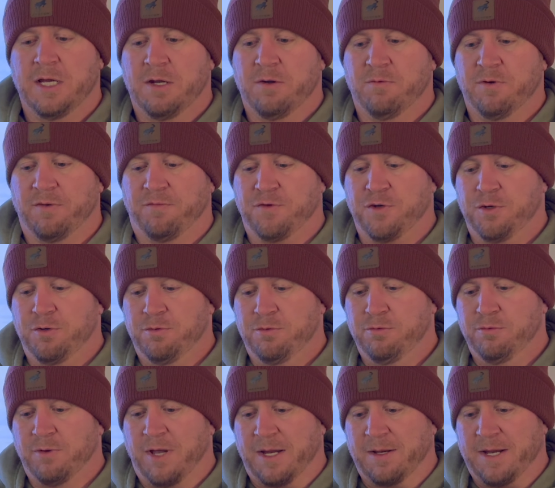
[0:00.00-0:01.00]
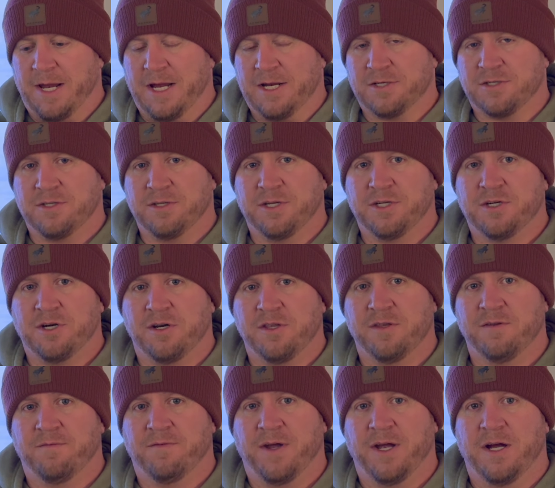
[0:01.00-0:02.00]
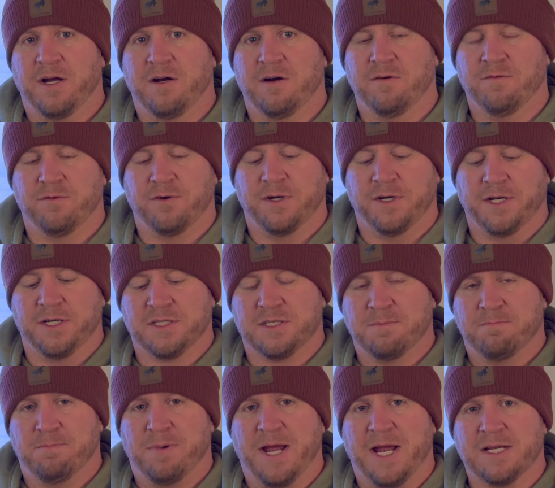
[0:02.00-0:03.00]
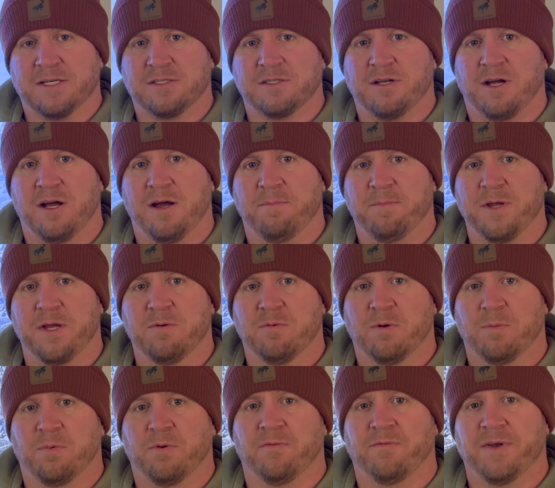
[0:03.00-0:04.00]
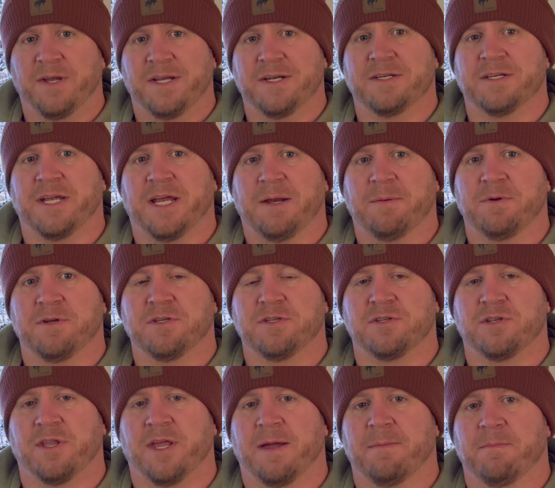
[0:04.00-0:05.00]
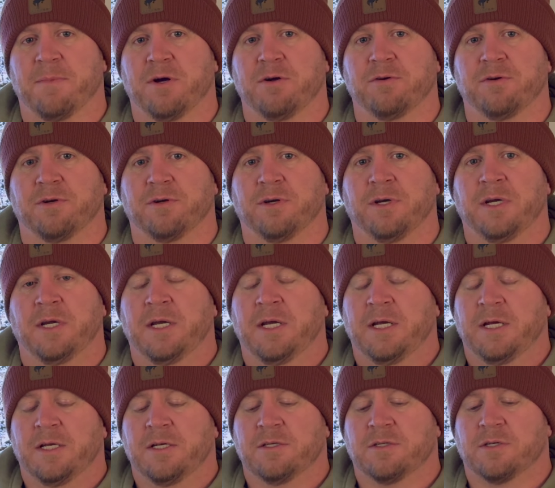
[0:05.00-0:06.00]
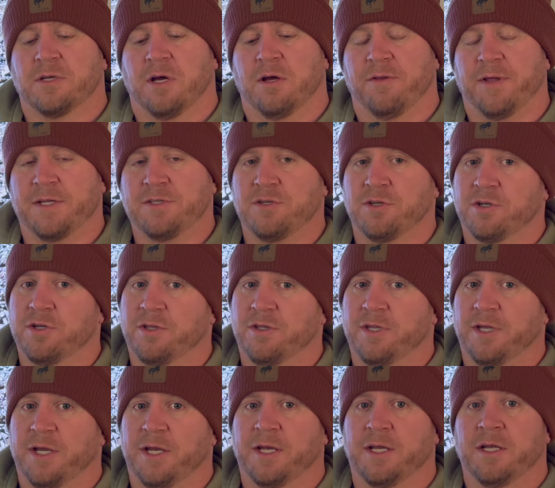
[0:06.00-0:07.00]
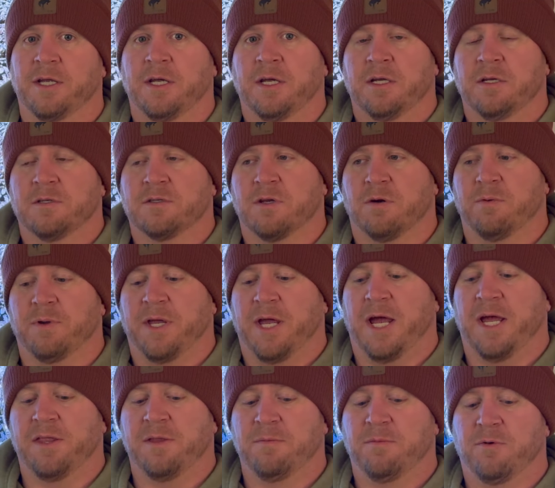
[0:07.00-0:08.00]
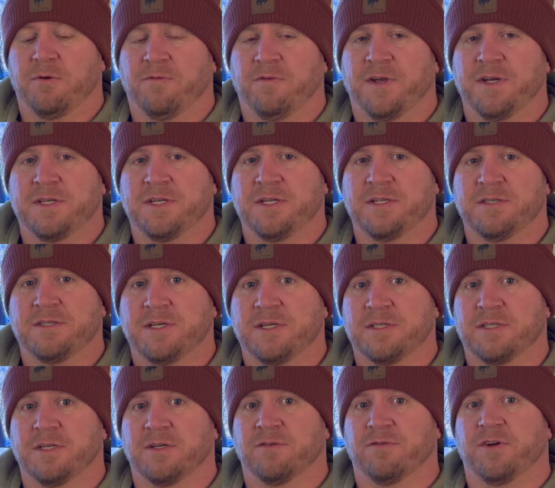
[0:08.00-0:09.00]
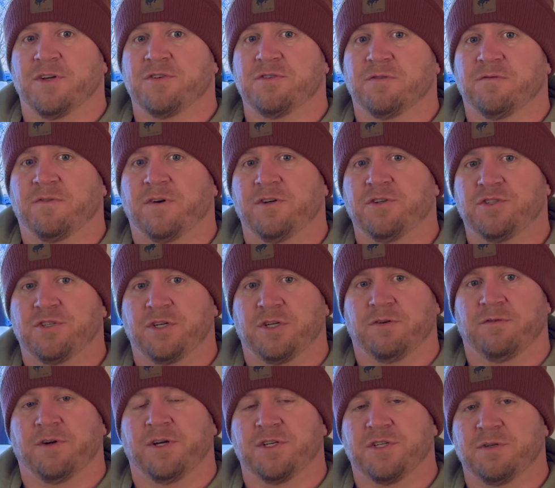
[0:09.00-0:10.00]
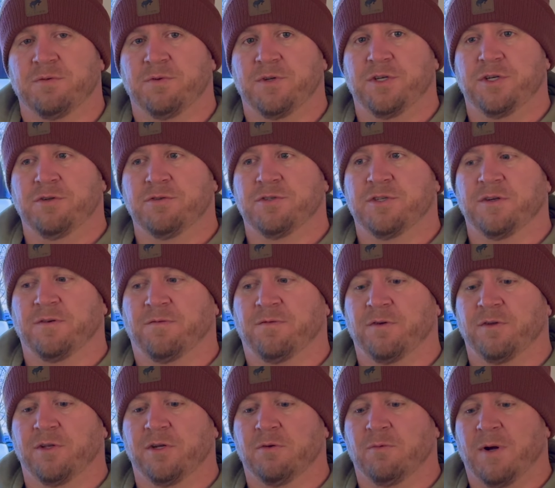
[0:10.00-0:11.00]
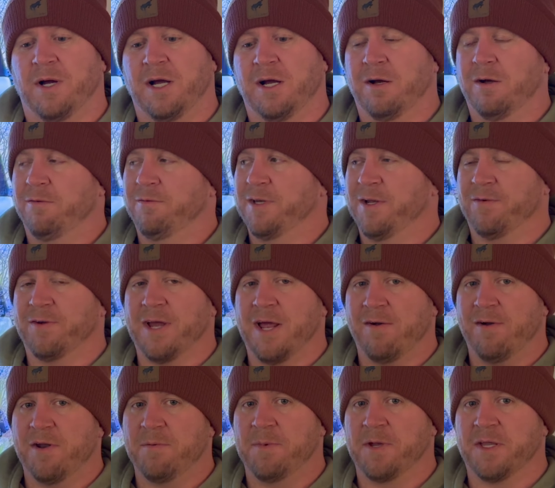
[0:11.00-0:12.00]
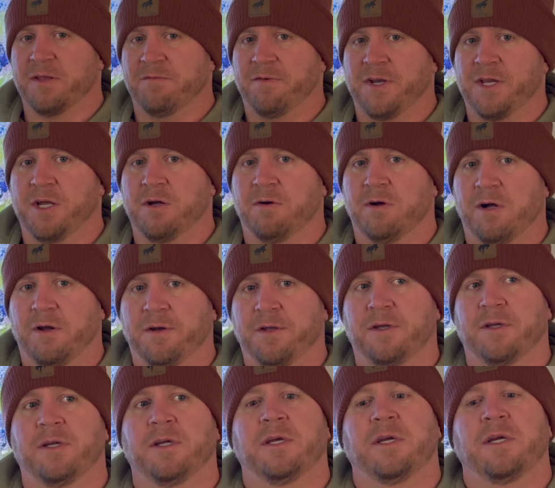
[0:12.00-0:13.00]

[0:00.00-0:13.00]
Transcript: if you accidentally turn the valve or it hits a backstop, it will prevent damage to that motor. So that's a good thing. So we had the Morflate 1060, the original first generation. We used it for a little while. Never got around to making a video on it,